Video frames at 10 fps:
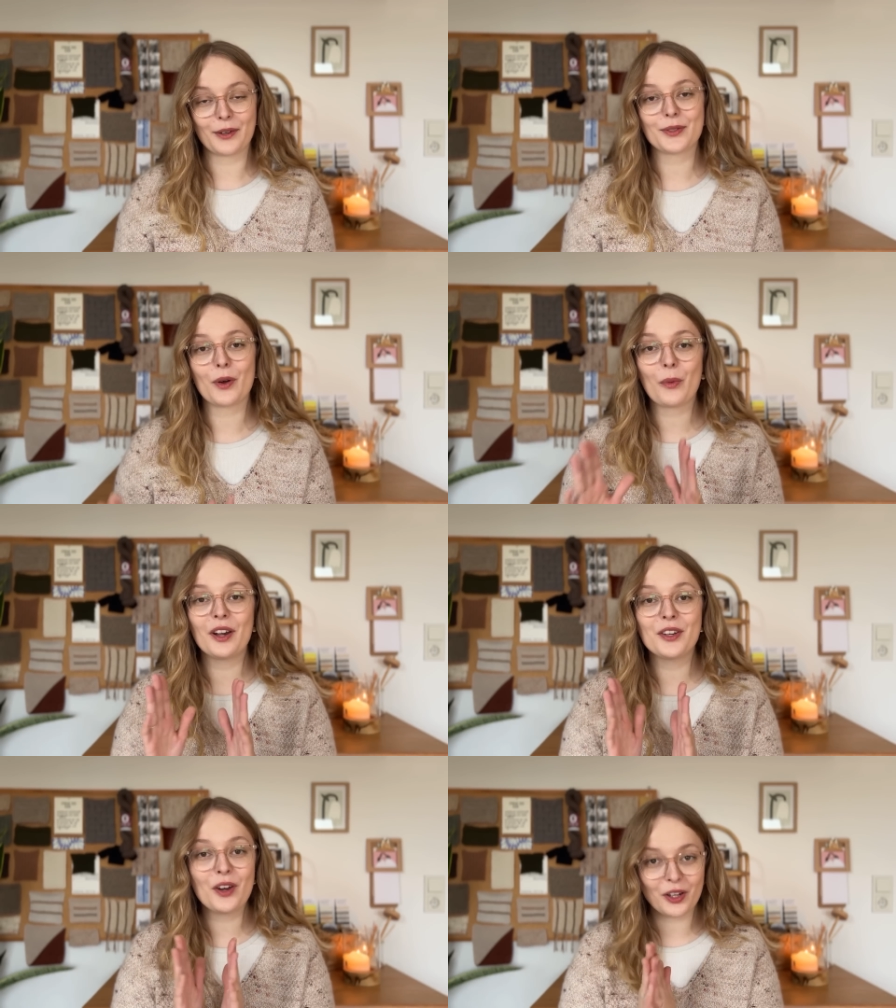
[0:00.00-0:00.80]
So we're
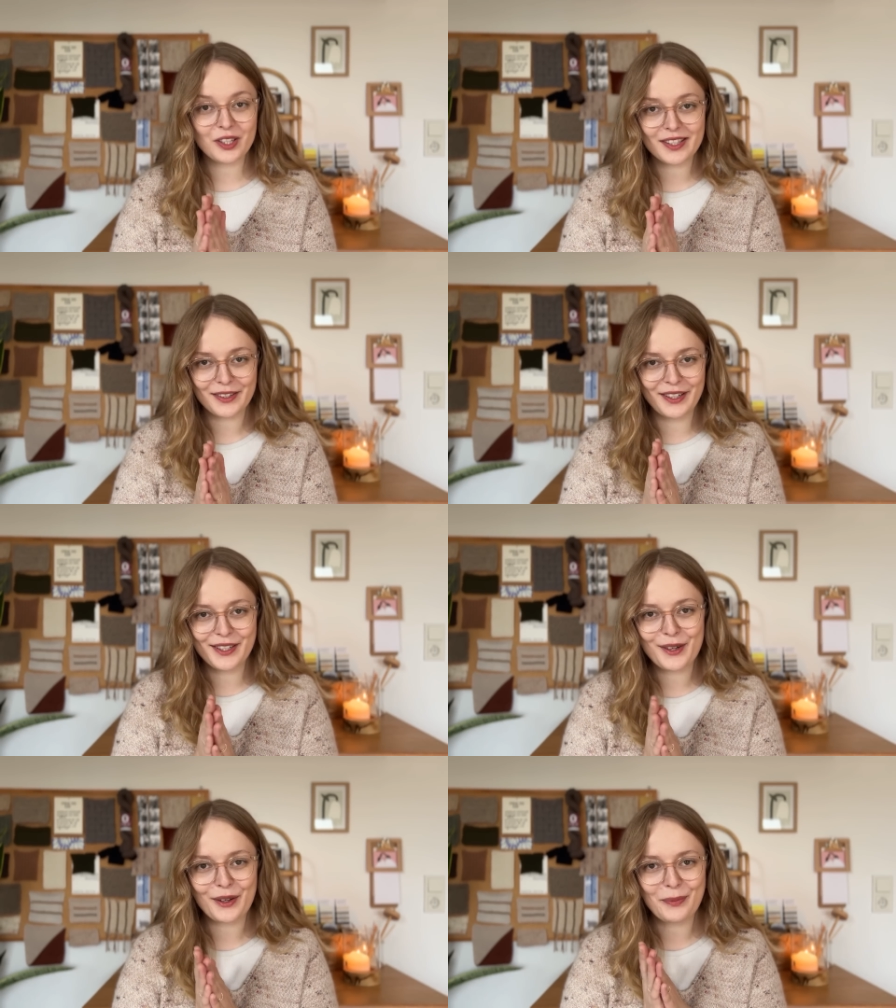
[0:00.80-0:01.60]
not just going to
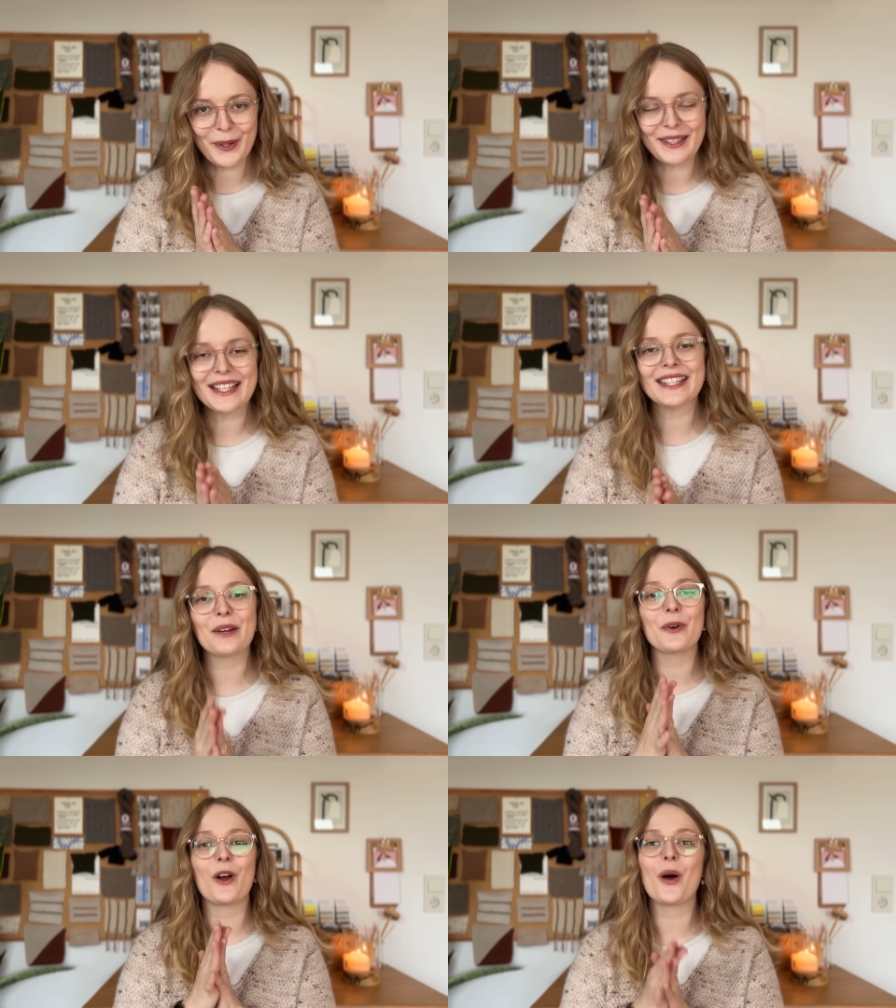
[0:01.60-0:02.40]
talk about knitting,
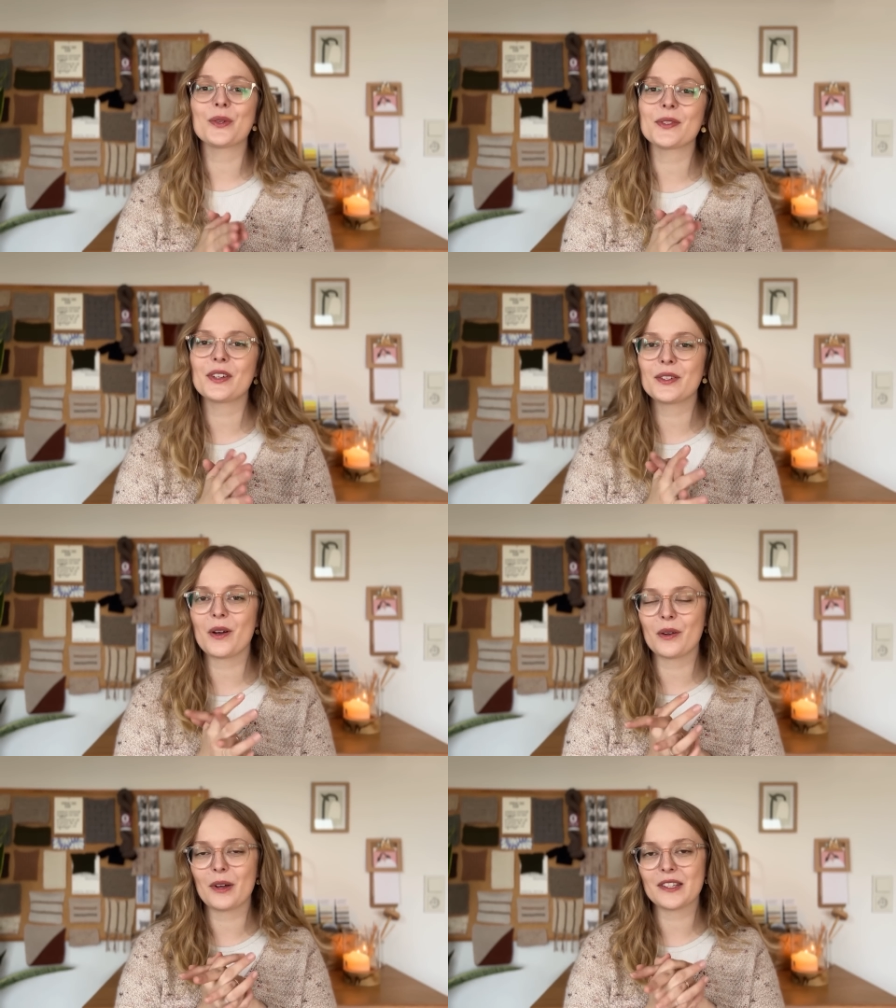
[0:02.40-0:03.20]
we're also going to
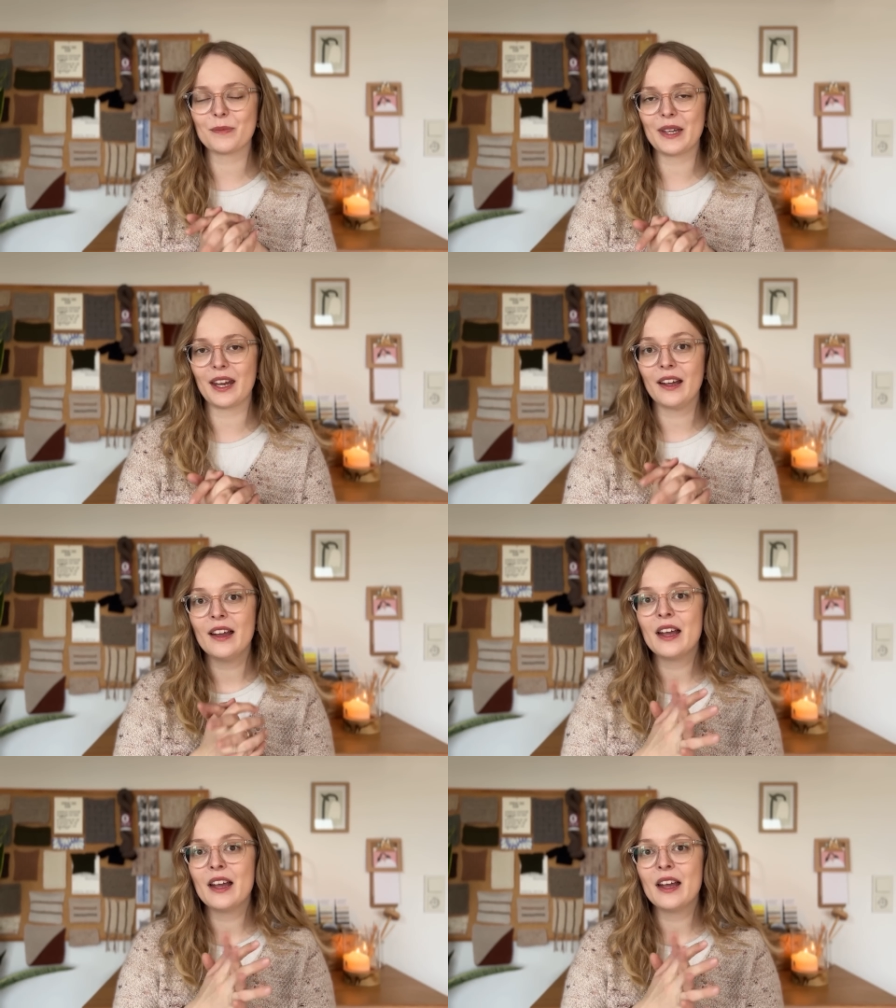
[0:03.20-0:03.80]
talk about spinning.